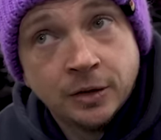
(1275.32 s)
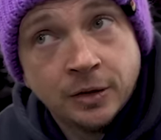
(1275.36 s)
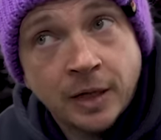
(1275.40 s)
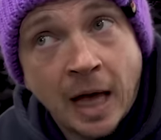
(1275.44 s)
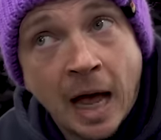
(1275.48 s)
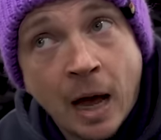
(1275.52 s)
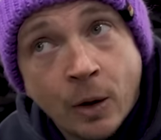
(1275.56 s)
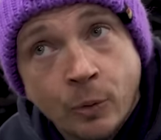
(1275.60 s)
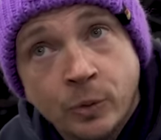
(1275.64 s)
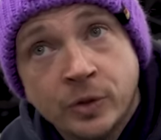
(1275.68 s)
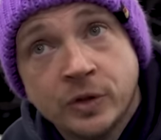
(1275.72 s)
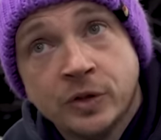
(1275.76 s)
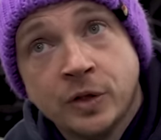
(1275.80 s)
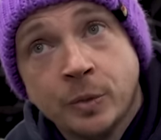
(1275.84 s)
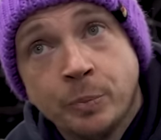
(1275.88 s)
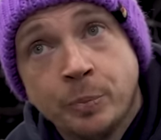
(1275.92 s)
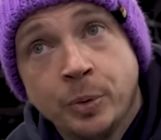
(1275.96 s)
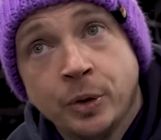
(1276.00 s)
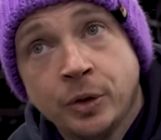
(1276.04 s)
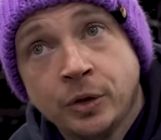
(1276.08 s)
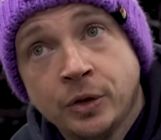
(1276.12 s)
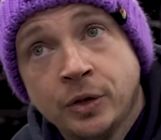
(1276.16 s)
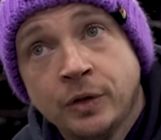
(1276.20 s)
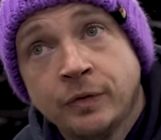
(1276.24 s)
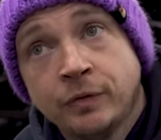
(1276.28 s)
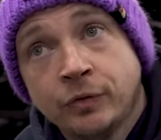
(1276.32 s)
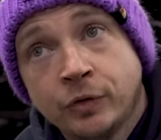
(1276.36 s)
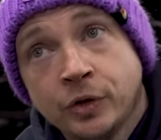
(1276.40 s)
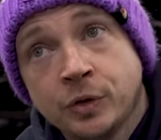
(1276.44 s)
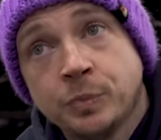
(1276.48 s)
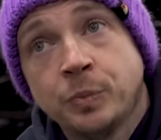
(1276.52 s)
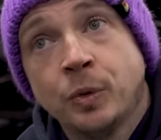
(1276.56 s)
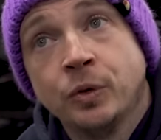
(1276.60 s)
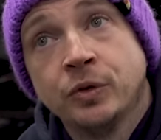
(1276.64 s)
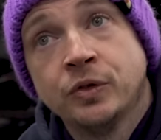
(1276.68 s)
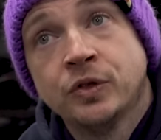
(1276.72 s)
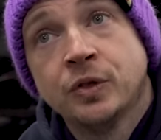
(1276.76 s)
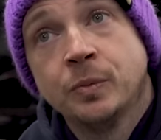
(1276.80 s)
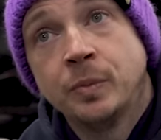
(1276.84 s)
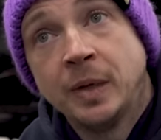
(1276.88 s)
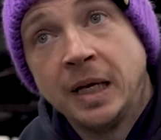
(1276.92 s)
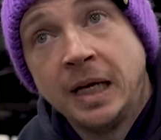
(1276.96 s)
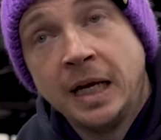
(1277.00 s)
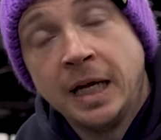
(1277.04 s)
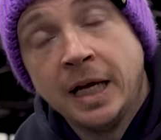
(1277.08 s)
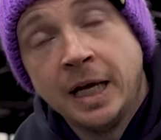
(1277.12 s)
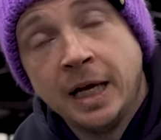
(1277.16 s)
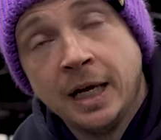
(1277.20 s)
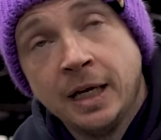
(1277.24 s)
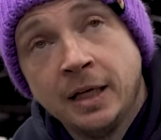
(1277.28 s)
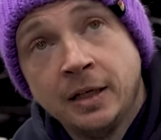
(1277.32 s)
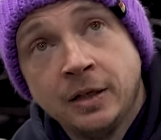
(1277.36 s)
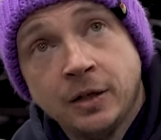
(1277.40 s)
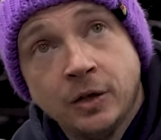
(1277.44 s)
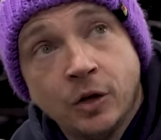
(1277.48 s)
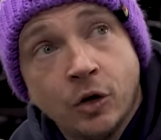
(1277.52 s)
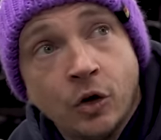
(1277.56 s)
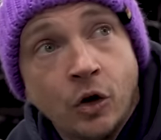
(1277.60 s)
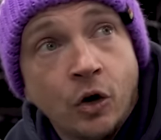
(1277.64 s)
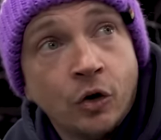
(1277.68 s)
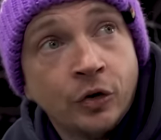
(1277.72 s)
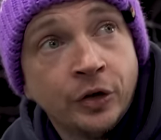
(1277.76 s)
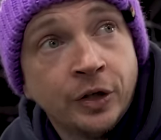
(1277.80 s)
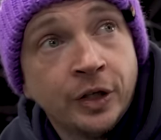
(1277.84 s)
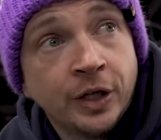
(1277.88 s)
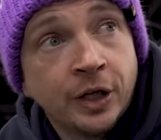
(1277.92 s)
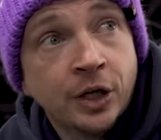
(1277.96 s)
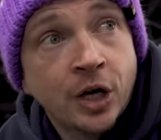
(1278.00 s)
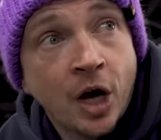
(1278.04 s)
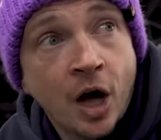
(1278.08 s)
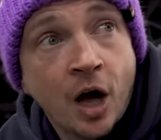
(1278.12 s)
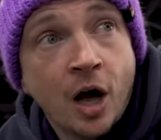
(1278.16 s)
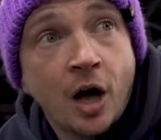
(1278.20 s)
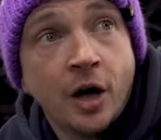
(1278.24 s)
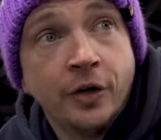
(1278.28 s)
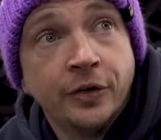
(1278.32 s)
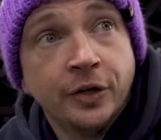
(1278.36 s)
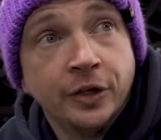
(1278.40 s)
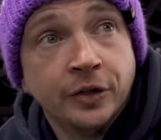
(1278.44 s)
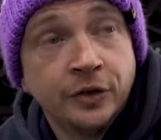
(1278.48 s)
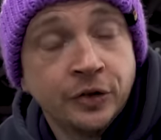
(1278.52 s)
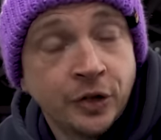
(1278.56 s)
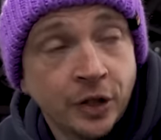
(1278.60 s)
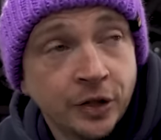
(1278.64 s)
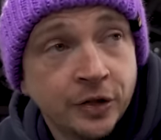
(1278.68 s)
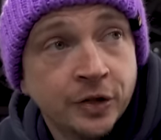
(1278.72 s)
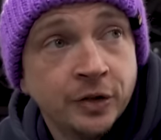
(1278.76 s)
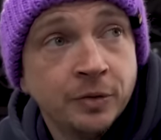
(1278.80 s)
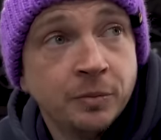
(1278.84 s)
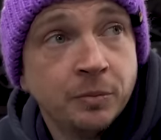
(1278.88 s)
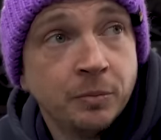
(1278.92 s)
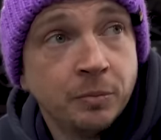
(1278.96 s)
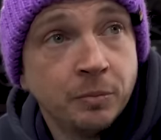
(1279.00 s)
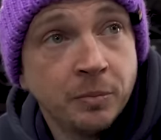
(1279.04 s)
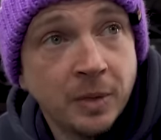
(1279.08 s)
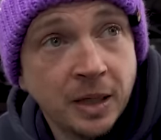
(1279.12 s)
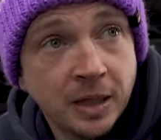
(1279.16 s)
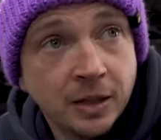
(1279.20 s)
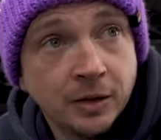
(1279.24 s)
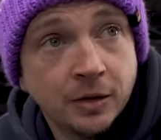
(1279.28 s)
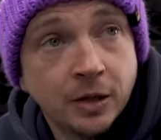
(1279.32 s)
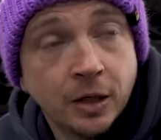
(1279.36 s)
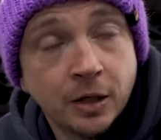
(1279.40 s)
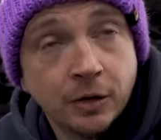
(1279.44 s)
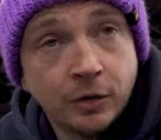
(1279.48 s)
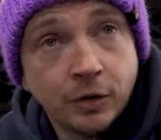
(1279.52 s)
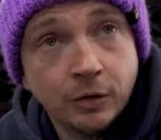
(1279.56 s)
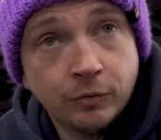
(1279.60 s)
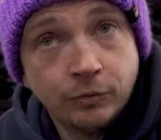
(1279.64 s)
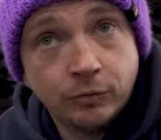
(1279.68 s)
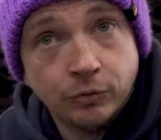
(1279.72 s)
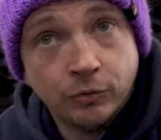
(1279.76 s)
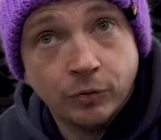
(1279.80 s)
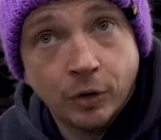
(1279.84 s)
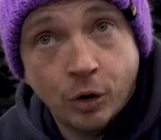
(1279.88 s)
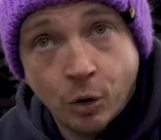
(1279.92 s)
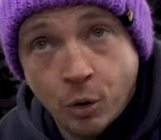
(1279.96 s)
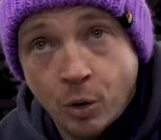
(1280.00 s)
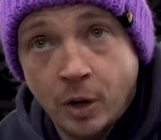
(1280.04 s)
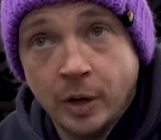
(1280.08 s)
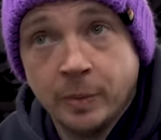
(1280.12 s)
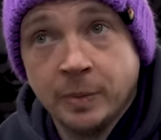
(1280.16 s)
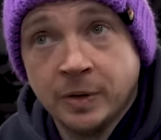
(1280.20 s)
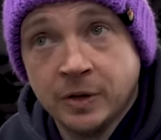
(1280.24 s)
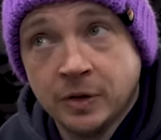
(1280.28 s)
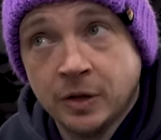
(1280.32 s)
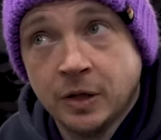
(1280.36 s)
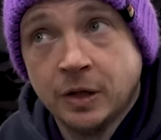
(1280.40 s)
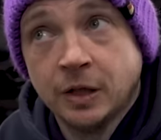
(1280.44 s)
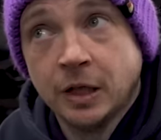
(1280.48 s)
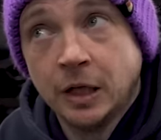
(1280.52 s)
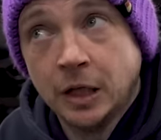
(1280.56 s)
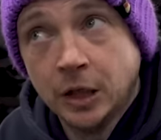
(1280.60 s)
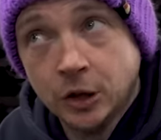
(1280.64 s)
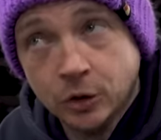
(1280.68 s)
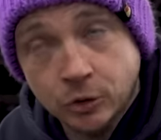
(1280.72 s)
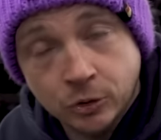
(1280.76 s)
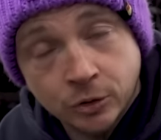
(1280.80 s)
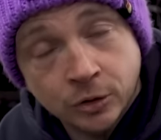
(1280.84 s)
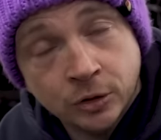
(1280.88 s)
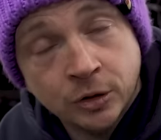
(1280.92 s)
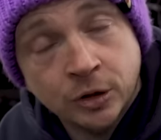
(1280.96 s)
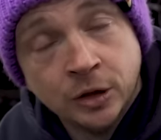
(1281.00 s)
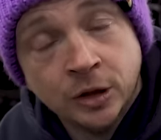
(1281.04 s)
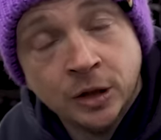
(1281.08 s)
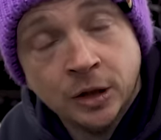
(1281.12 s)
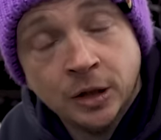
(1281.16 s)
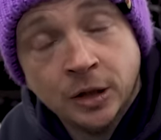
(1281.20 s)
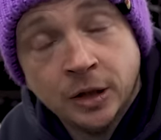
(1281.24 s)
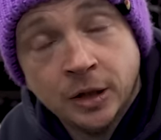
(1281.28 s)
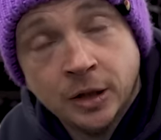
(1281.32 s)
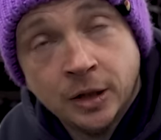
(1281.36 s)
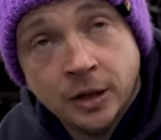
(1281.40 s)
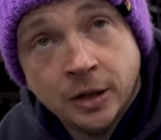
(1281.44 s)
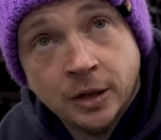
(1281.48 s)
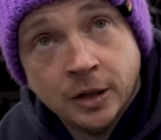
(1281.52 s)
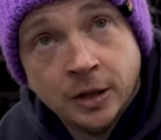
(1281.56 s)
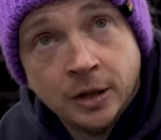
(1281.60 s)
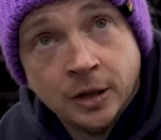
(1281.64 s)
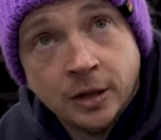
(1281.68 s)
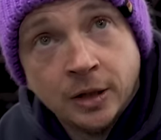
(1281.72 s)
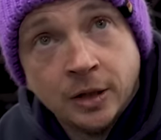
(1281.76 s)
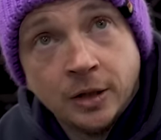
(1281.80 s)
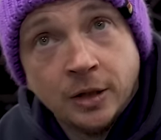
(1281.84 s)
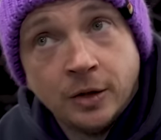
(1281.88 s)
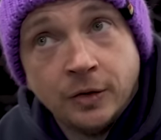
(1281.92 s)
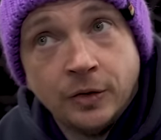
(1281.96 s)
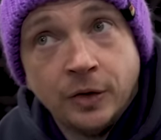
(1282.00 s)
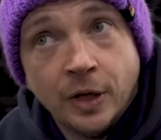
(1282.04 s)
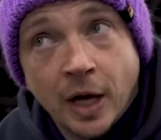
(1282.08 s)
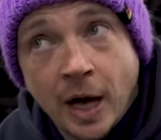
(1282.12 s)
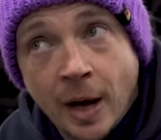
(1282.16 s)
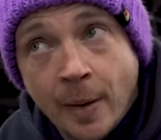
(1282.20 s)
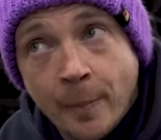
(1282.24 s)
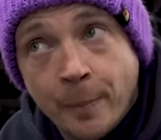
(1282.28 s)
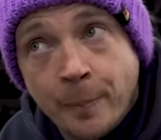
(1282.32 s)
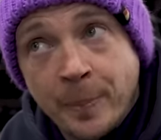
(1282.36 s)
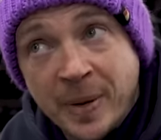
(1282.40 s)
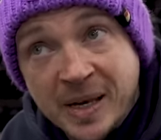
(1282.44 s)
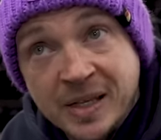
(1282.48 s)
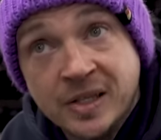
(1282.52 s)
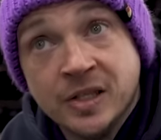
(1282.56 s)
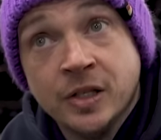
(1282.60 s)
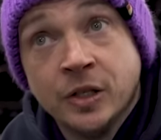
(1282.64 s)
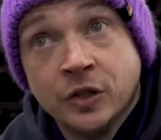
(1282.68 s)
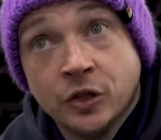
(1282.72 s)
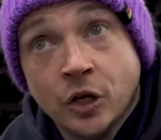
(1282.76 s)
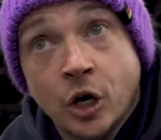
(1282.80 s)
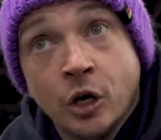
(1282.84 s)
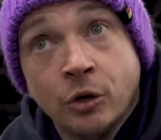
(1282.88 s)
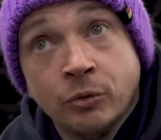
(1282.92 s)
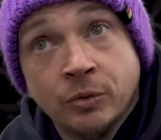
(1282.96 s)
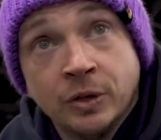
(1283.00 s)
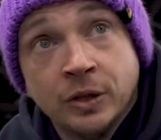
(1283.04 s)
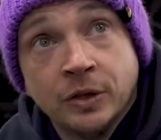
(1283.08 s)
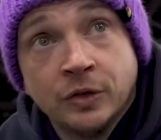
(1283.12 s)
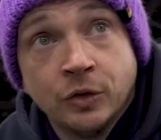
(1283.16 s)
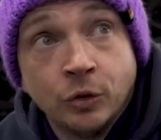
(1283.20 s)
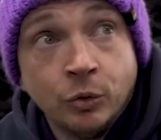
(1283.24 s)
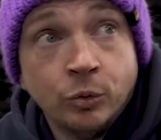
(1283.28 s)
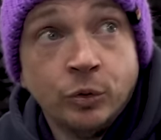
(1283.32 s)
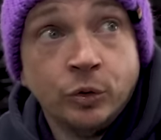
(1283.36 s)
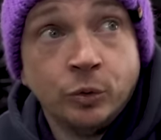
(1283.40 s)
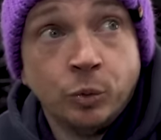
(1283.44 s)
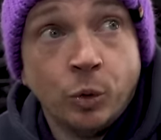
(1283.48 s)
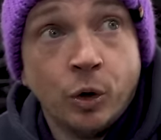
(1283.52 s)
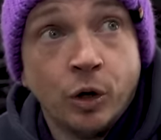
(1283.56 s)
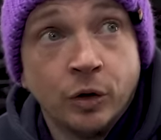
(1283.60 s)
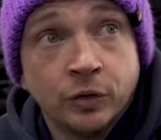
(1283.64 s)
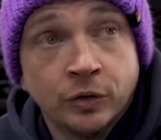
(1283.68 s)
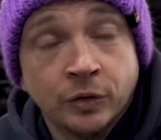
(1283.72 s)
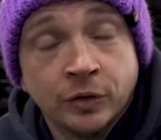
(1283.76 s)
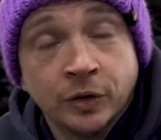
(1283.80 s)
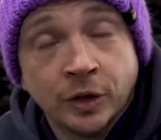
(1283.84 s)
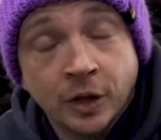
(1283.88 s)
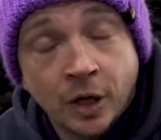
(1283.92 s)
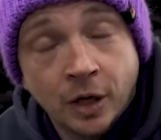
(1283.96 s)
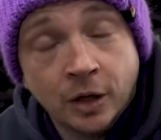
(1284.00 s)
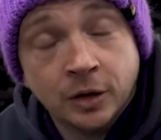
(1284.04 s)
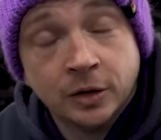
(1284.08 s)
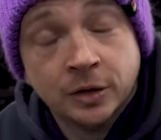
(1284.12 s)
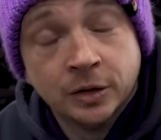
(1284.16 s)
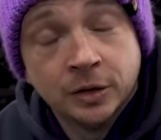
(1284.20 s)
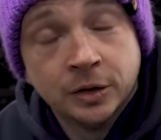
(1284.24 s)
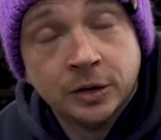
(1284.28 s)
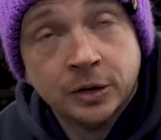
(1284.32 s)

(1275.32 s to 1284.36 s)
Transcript: How is the burden of responsibility on a car that doesn't meet the requirements of the law a business owners who has worked on the car?